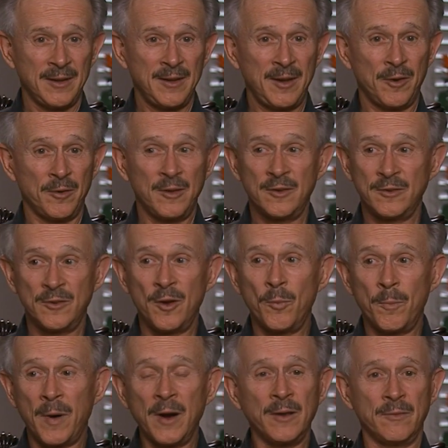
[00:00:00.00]
You know, there's no
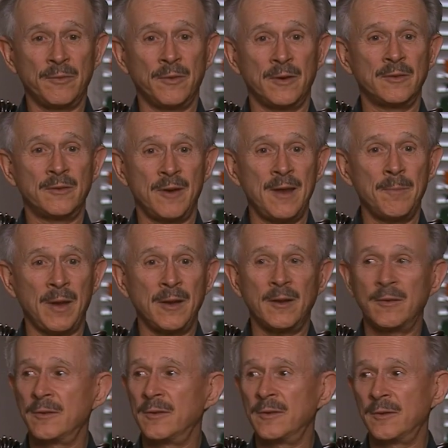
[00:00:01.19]
market for a straight man. You
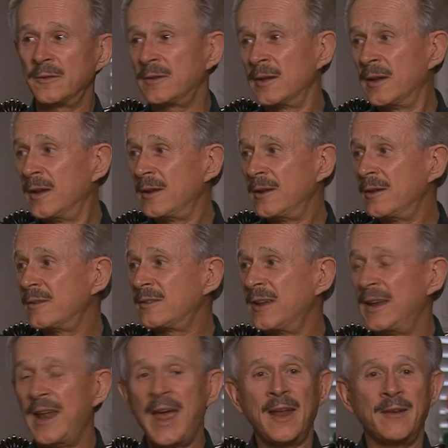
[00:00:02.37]
don't, you don't, you don't see
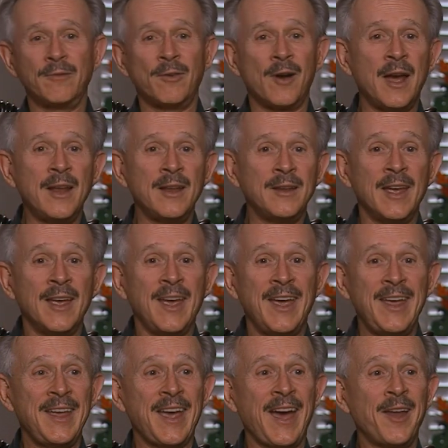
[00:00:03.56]
an ad in Variety.
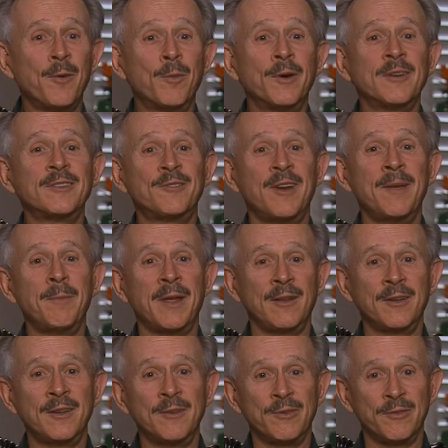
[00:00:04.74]
Hey, out of work straight man
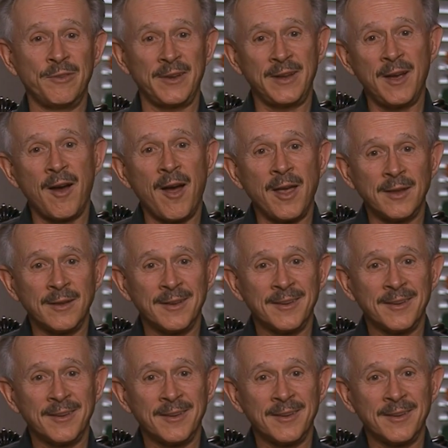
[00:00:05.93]
looking for funny guy.